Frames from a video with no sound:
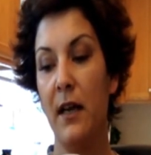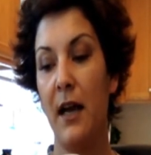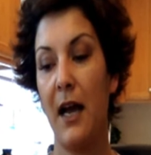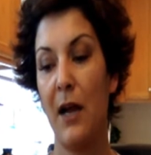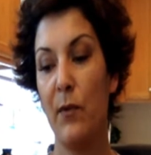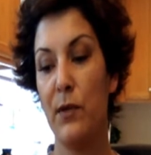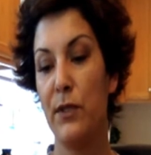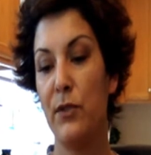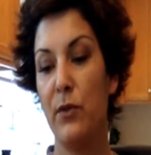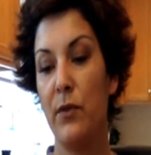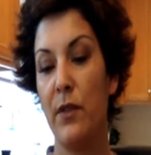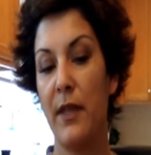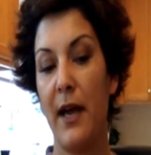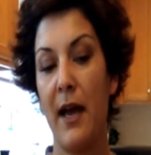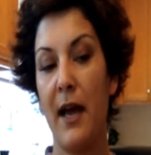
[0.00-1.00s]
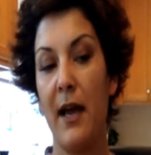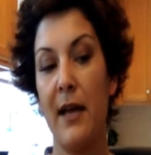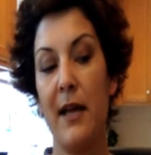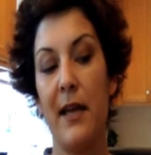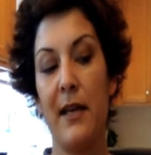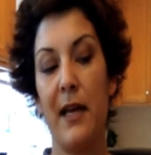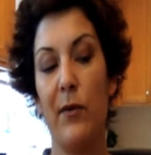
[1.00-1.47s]
I would do that,
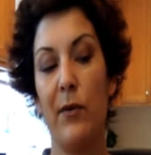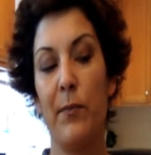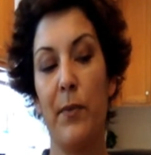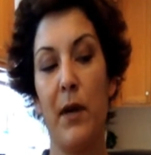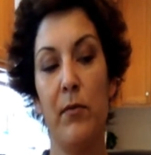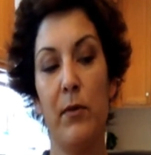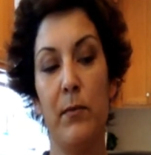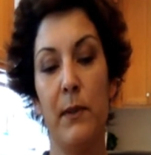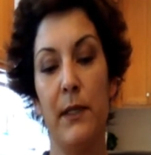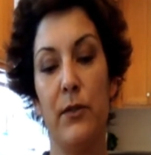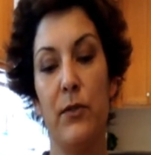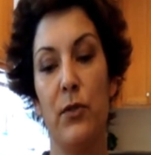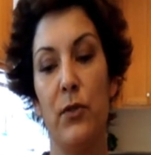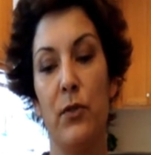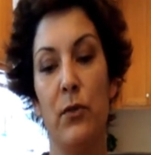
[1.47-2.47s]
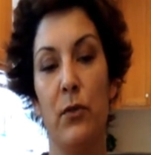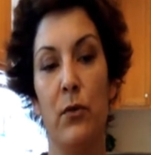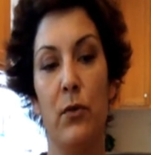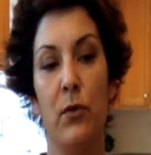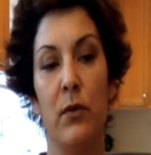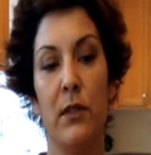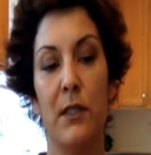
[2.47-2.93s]
and I would probably
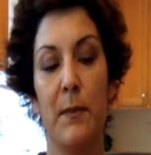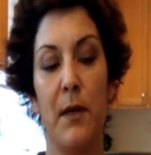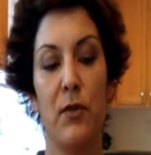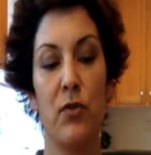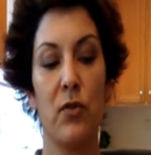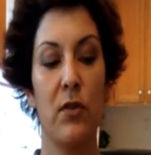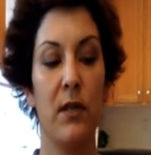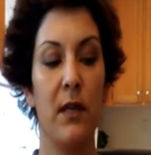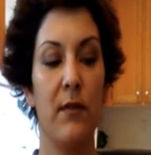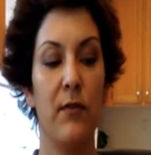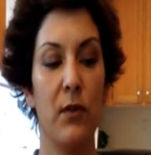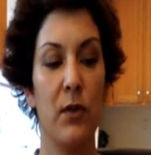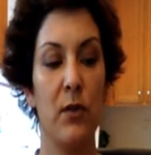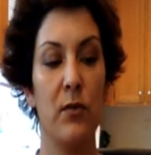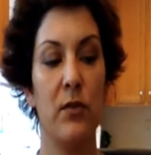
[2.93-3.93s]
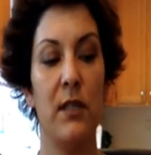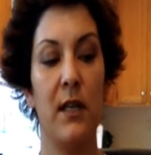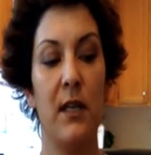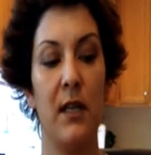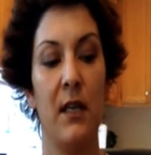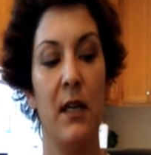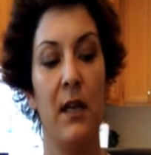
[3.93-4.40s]
do, especially for use
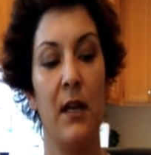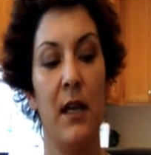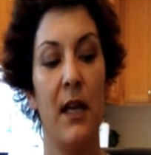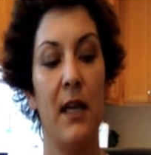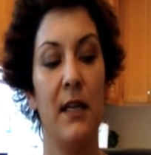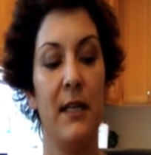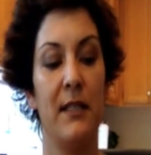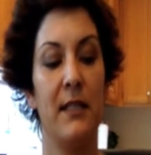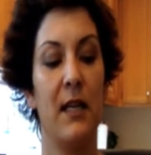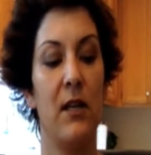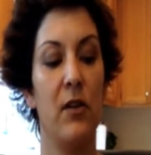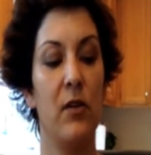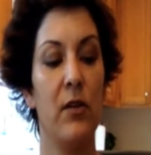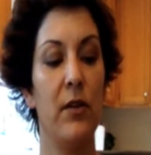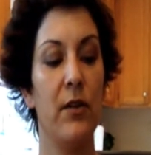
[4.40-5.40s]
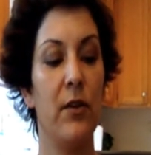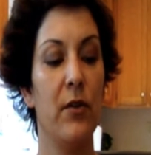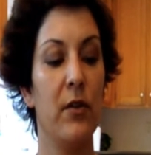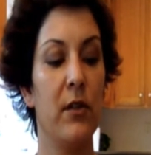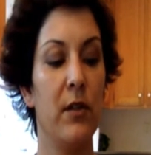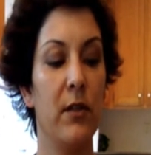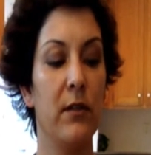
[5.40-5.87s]
in any
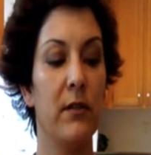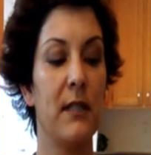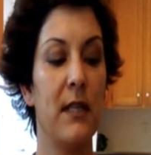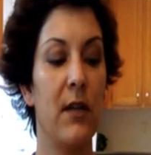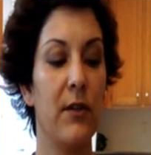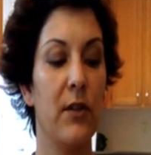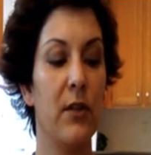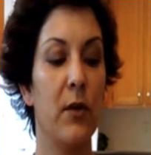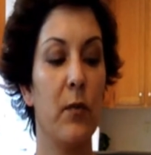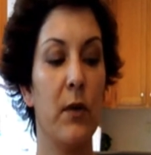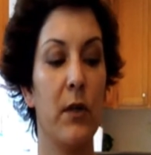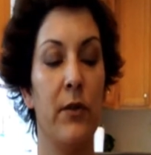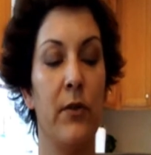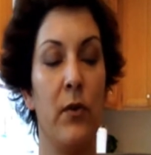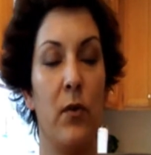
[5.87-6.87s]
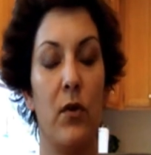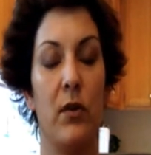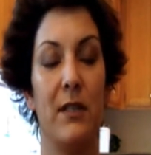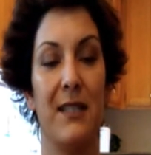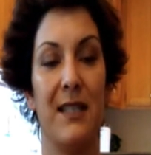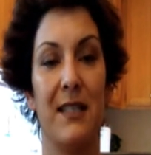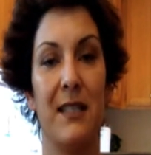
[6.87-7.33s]
cellular renewal,
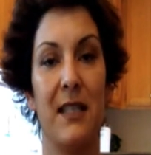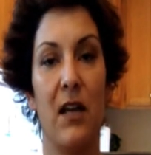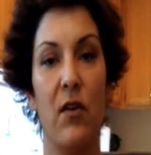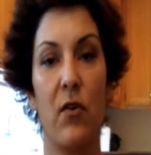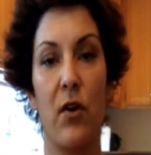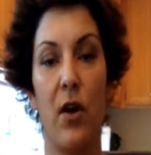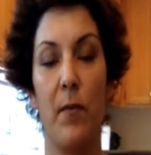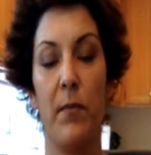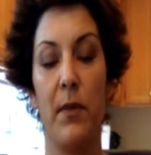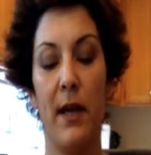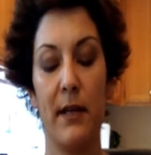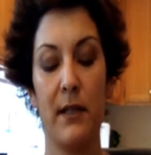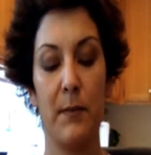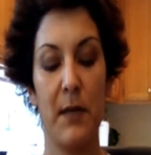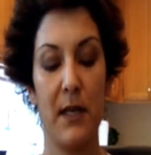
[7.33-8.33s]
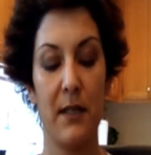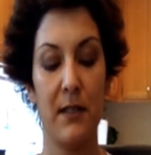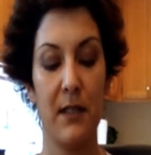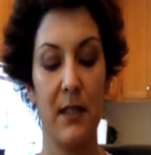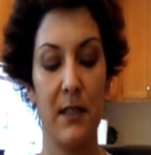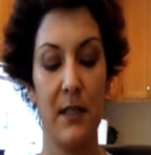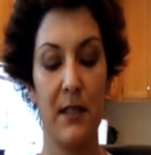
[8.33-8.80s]
is a cell complex,
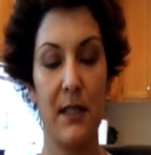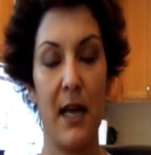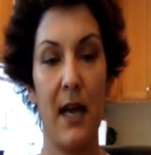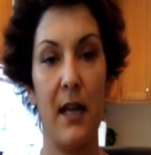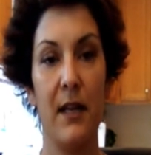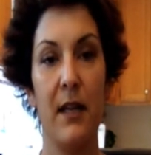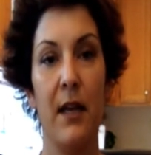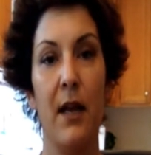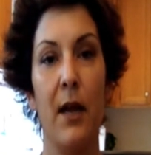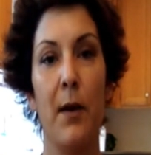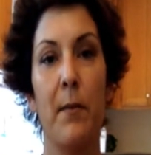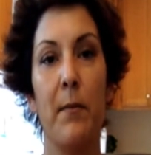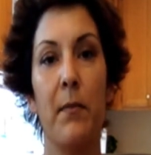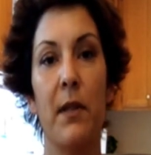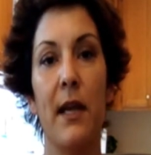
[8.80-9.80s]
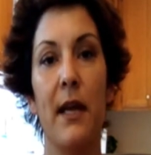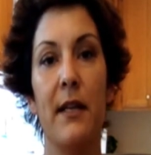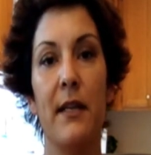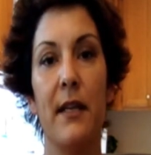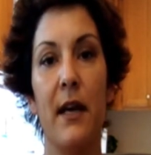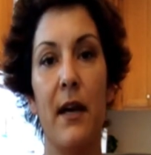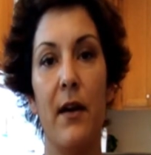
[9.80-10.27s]
because this is that
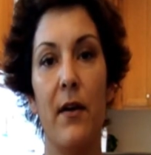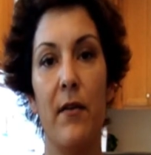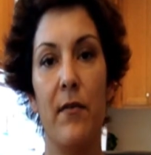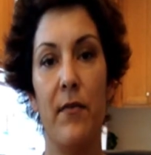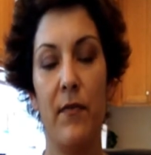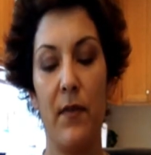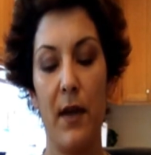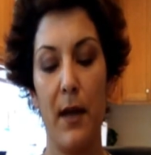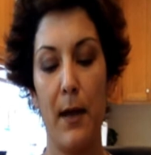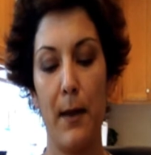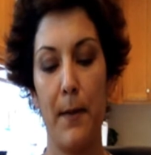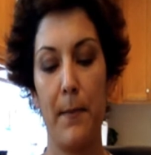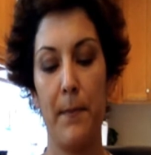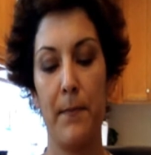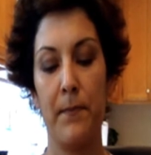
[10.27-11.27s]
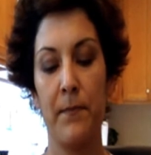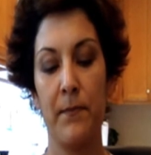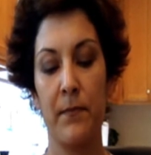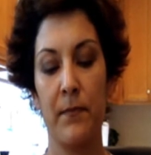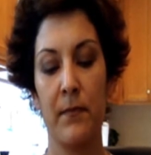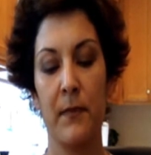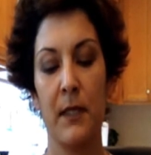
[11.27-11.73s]
blend of
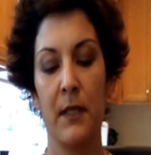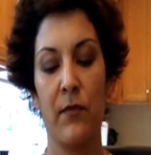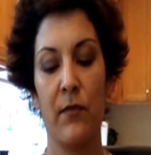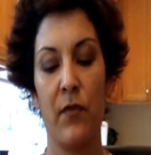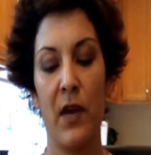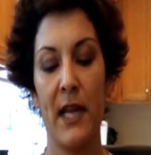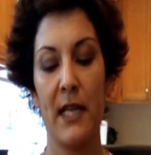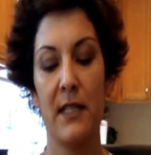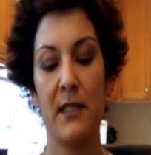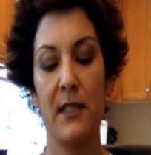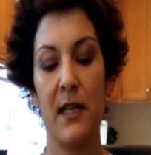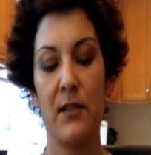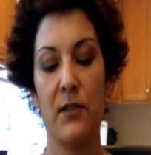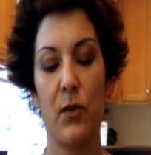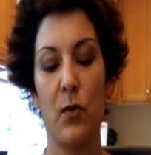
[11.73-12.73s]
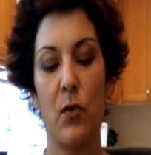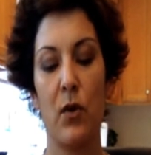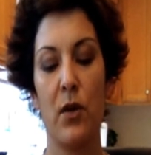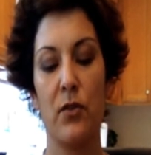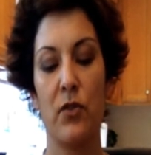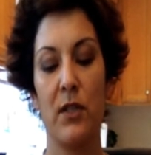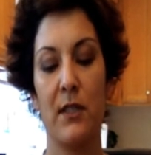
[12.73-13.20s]
frankincense,
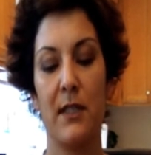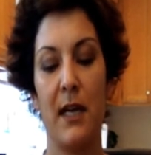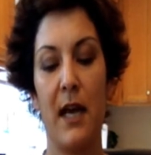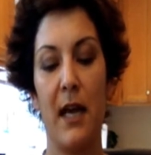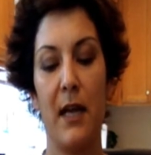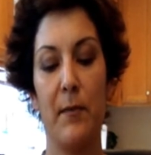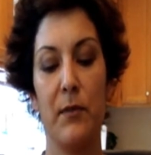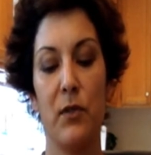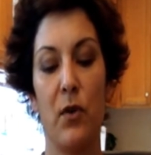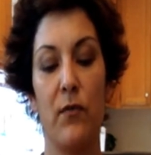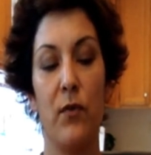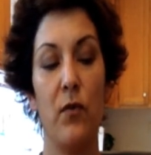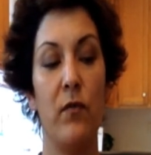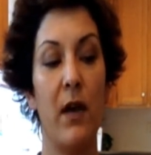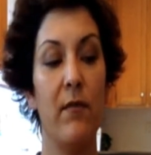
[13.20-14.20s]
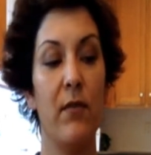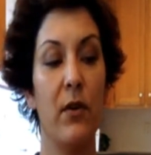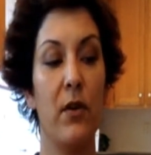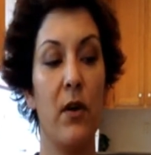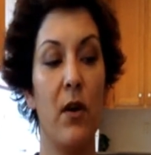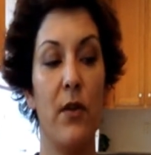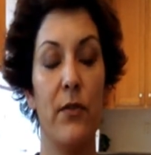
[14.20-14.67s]
orange, and thyme. So if you've
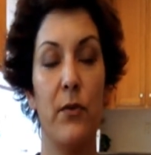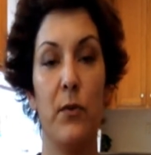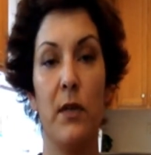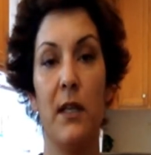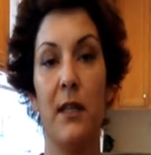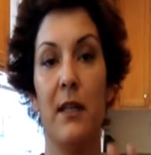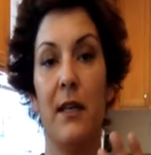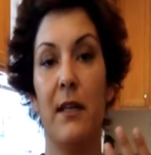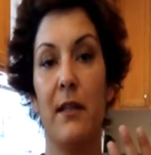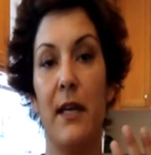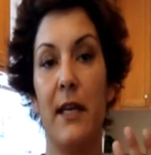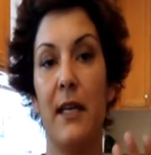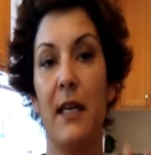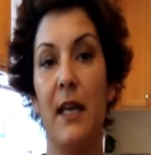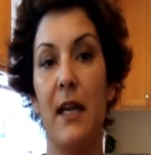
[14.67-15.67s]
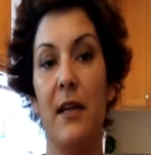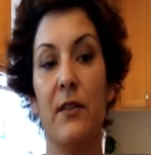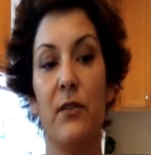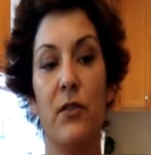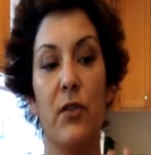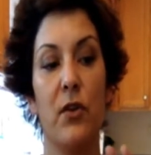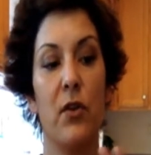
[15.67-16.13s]
ever gone through anything like
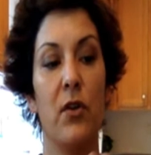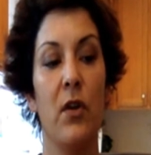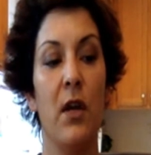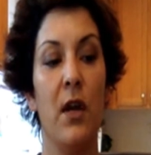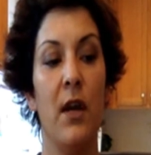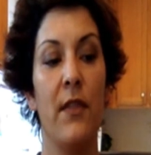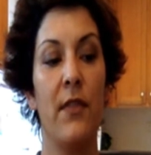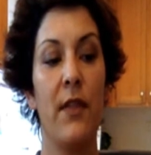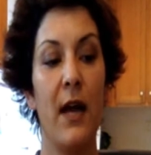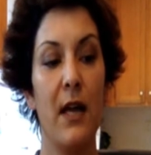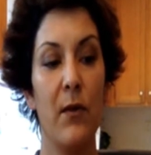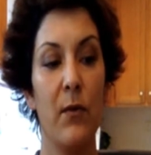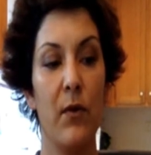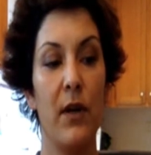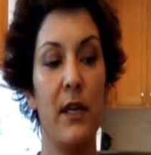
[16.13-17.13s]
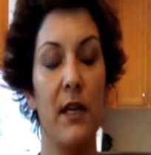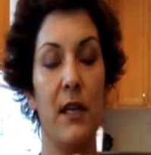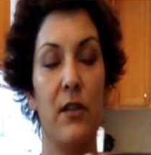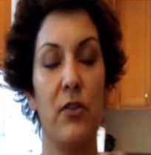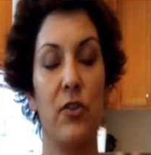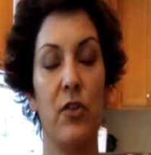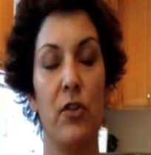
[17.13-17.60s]
cancer, thyroid
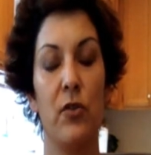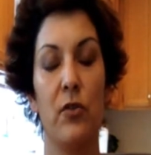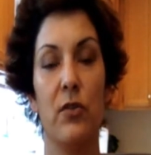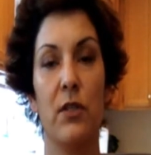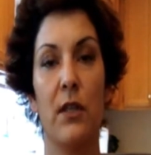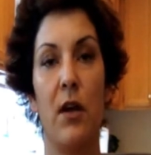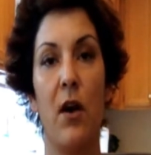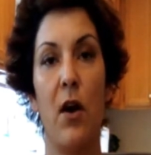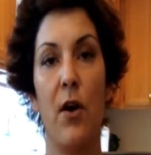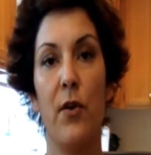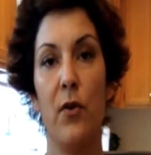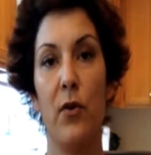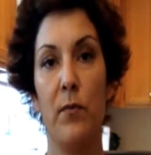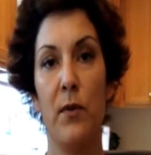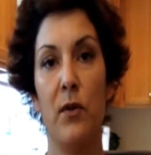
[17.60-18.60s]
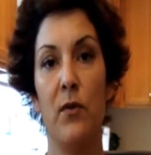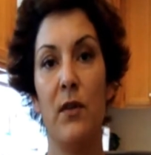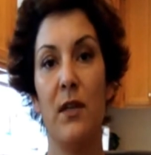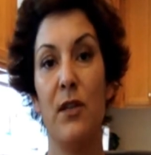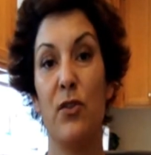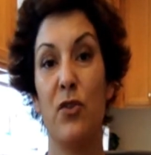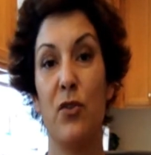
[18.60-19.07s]
issues,
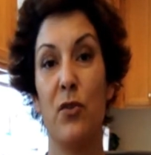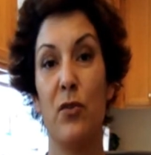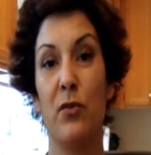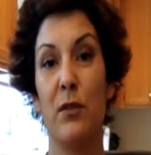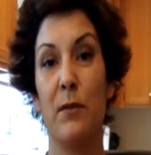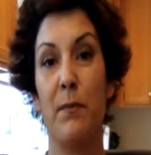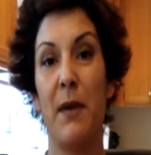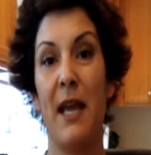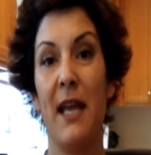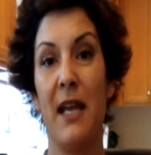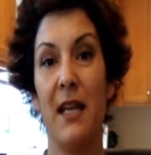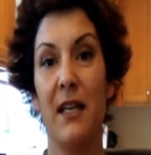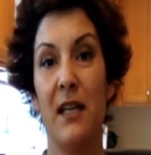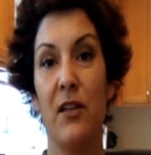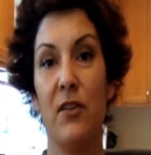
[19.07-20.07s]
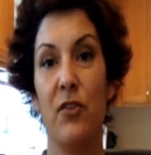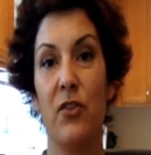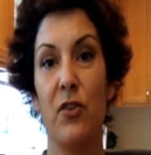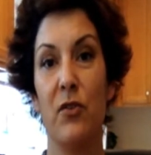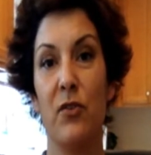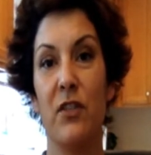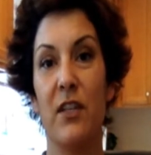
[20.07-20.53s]
autoimmune issues, pain
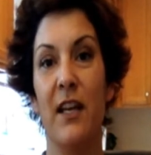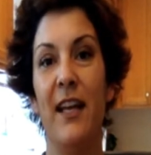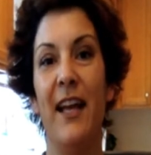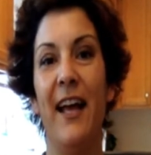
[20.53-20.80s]
issues.